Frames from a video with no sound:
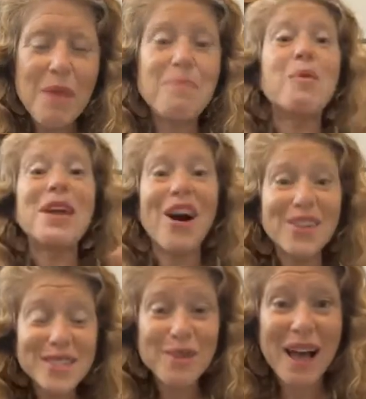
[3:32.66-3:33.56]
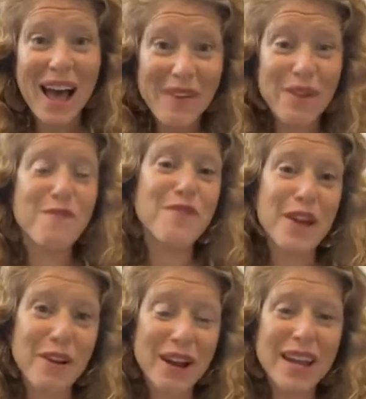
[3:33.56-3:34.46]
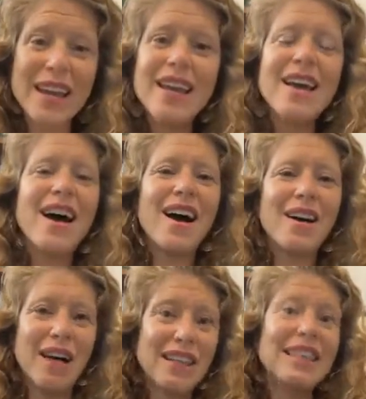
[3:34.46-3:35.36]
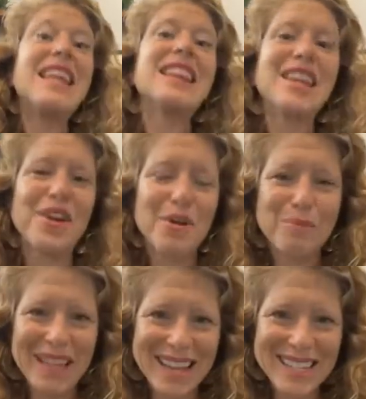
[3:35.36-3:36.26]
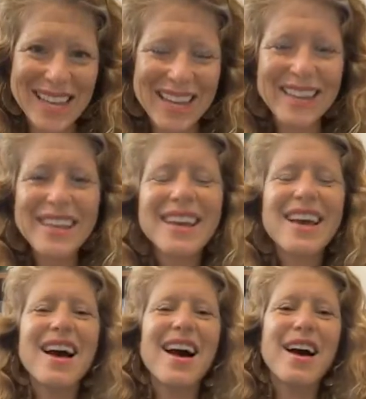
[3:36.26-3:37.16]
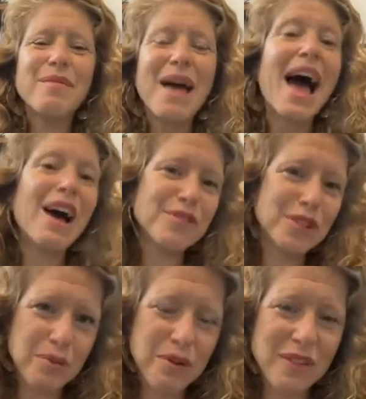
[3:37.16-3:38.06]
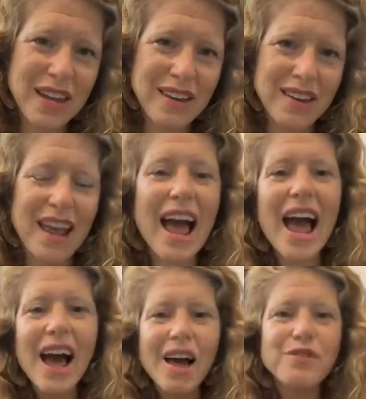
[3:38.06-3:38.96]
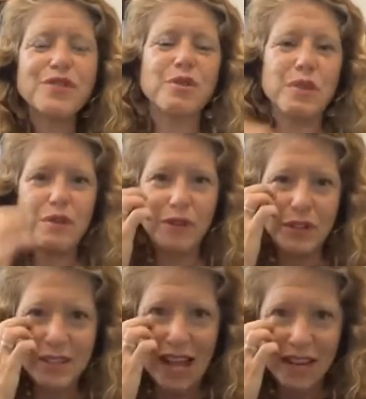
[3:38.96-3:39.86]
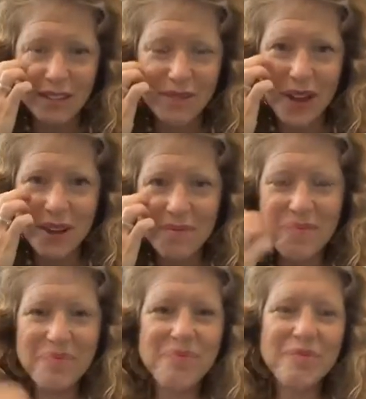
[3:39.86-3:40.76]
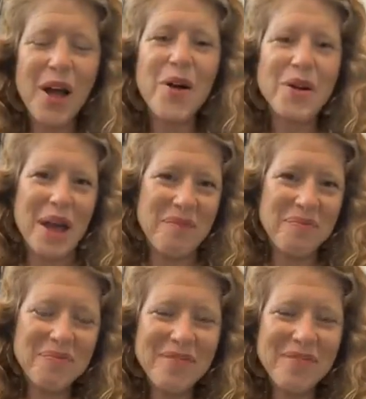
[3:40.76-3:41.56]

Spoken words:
But we also have a very, a lengthier blessing after we've eaten, after we feel satisfied. Okay.